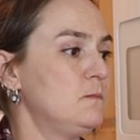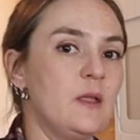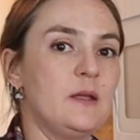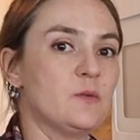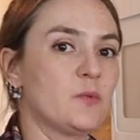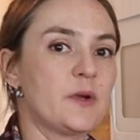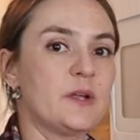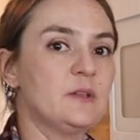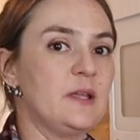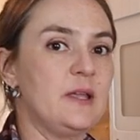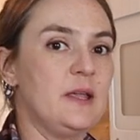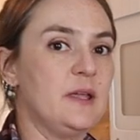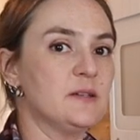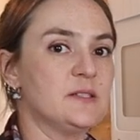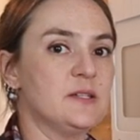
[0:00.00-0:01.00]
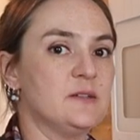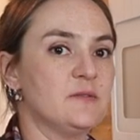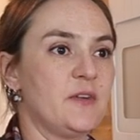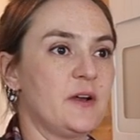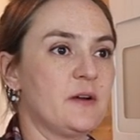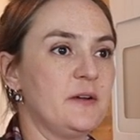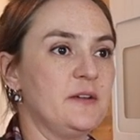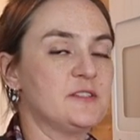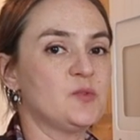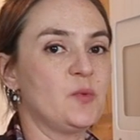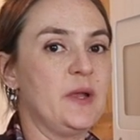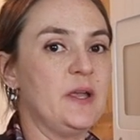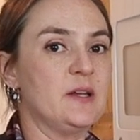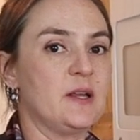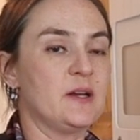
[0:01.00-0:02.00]
It really isn't very
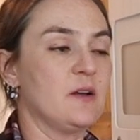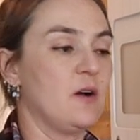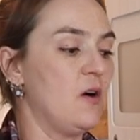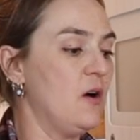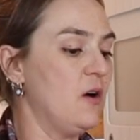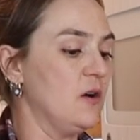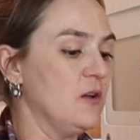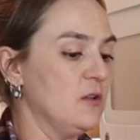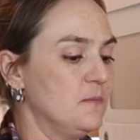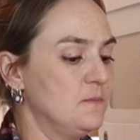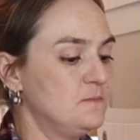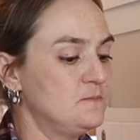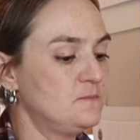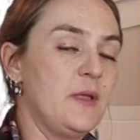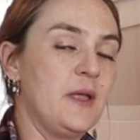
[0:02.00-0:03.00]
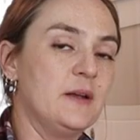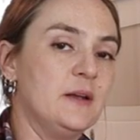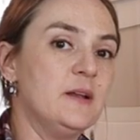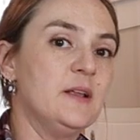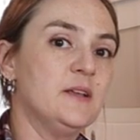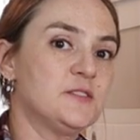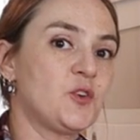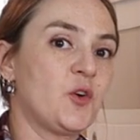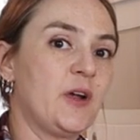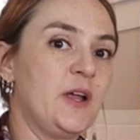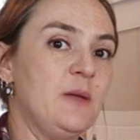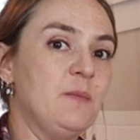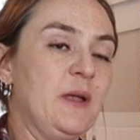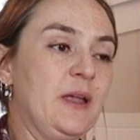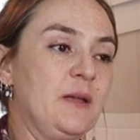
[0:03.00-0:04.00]
sweet at all. And it is
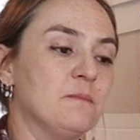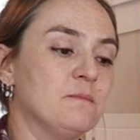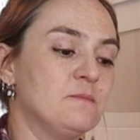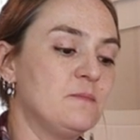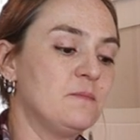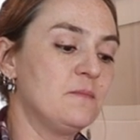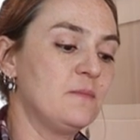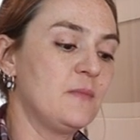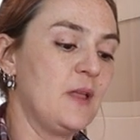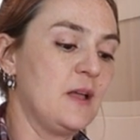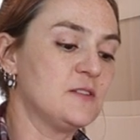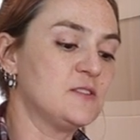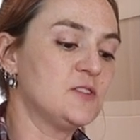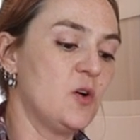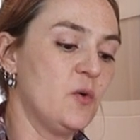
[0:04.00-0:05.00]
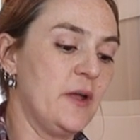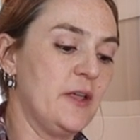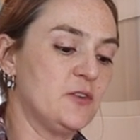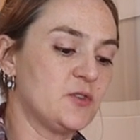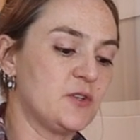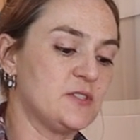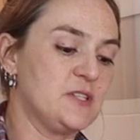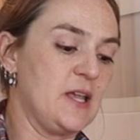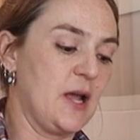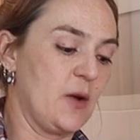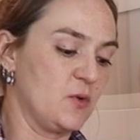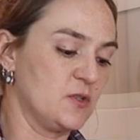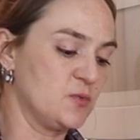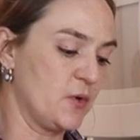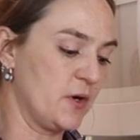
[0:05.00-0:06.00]
creamy. That's so interesting.
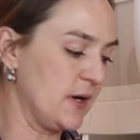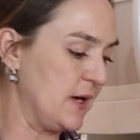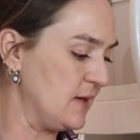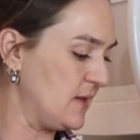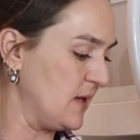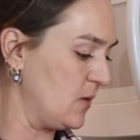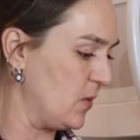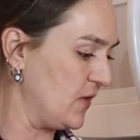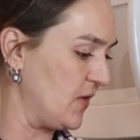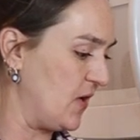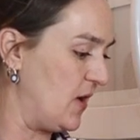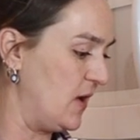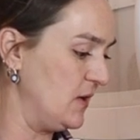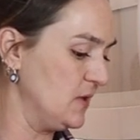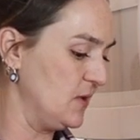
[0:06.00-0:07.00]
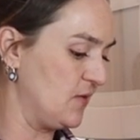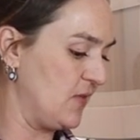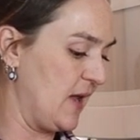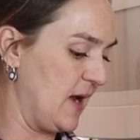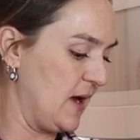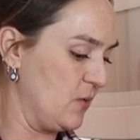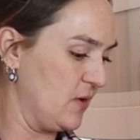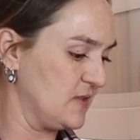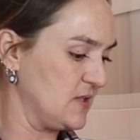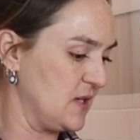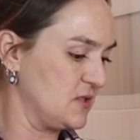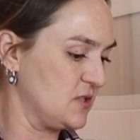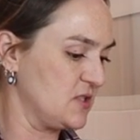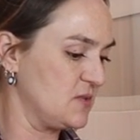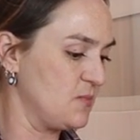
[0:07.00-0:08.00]
I was worried that with all of that, with
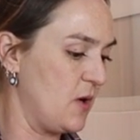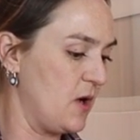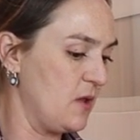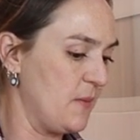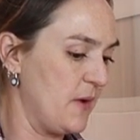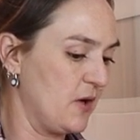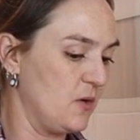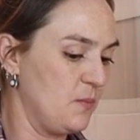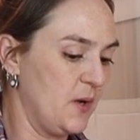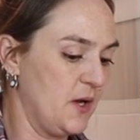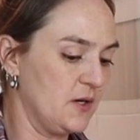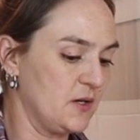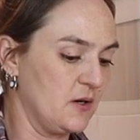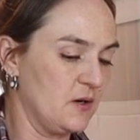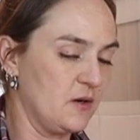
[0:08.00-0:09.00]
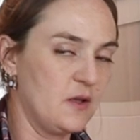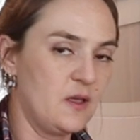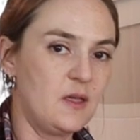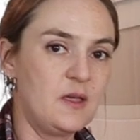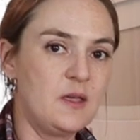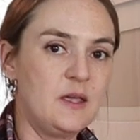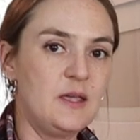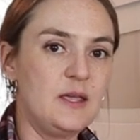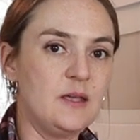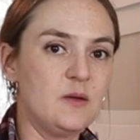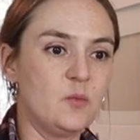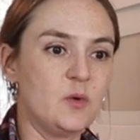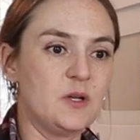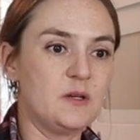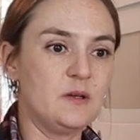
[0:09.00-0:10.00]
such a small amount of butter,
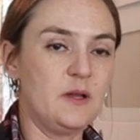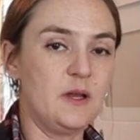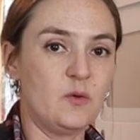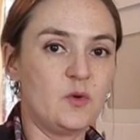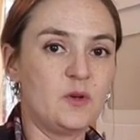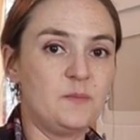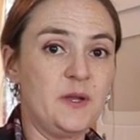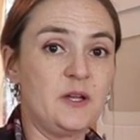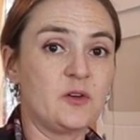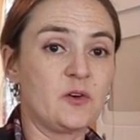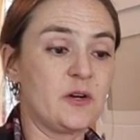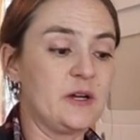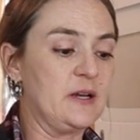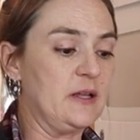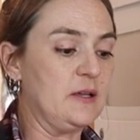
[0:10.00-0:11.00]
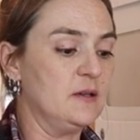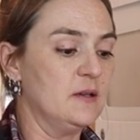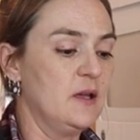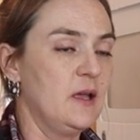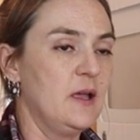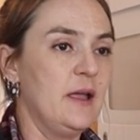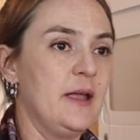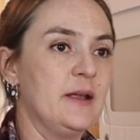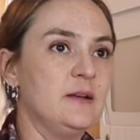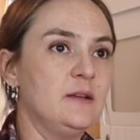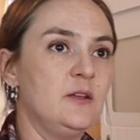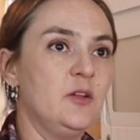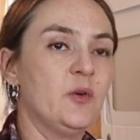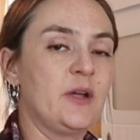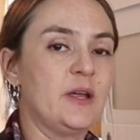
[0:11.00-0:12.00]
it would, it would be gritty.
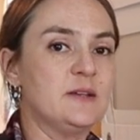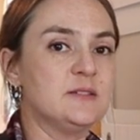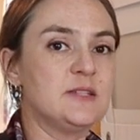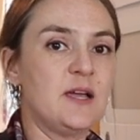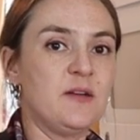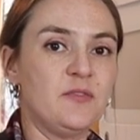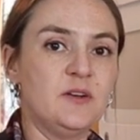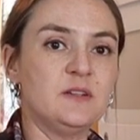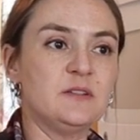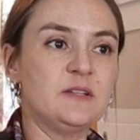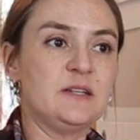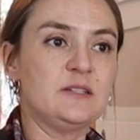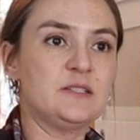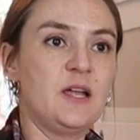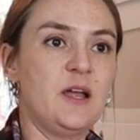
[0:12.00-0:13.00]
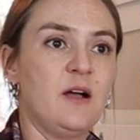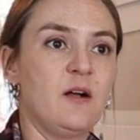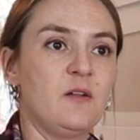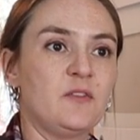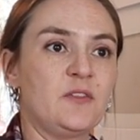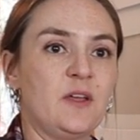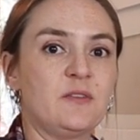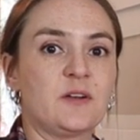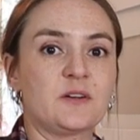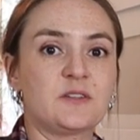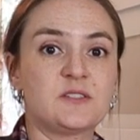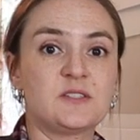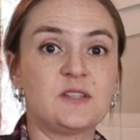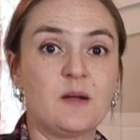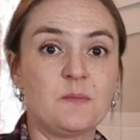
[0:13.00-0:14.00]
And you can definitely tell that
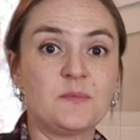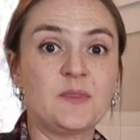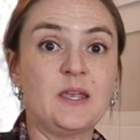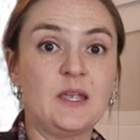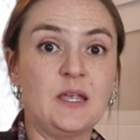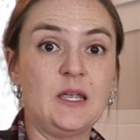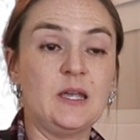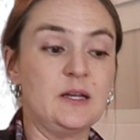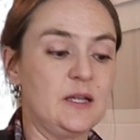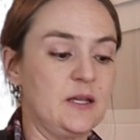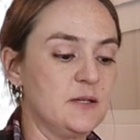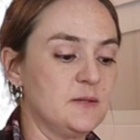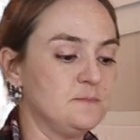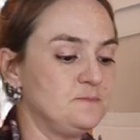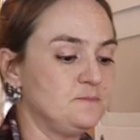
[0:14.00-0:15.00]
there's something in it.